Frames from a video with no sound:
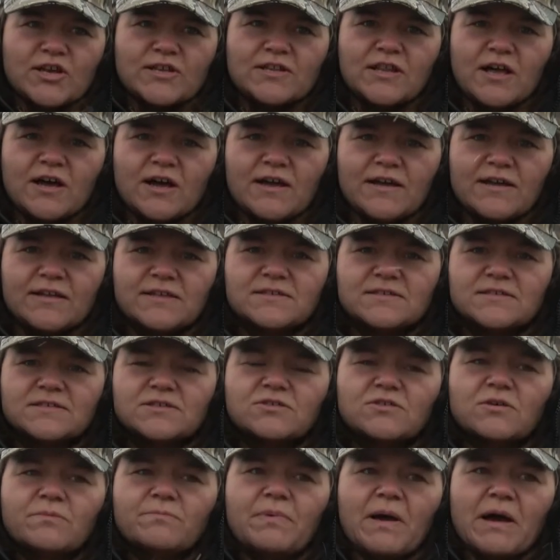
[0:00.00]
lines, so
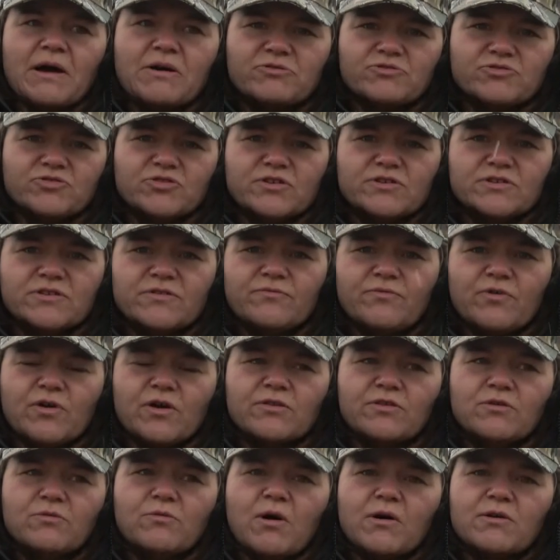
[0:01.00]
the boundaries of where
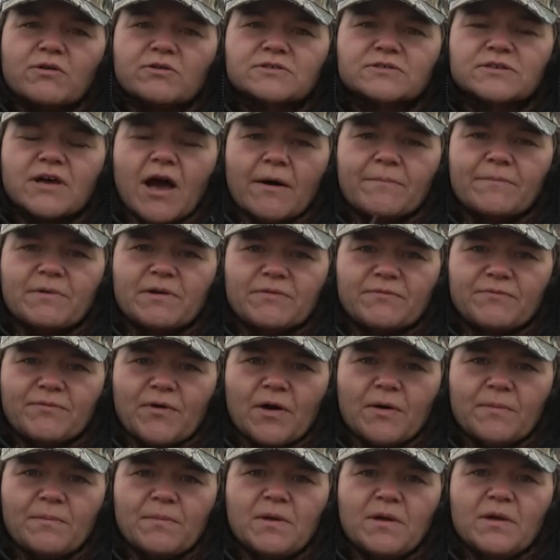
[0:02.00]
the water is coming
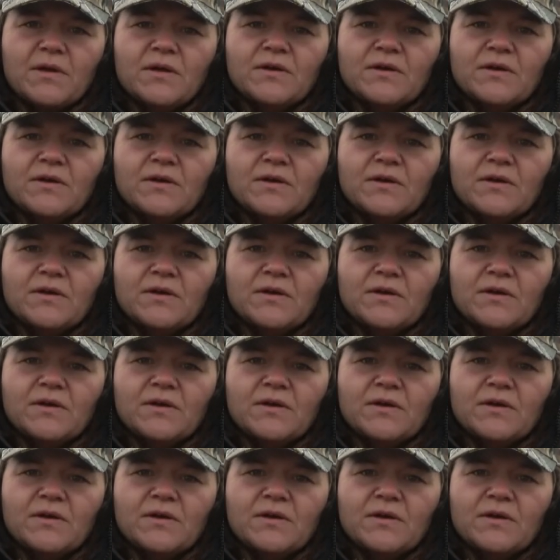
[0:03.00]
from,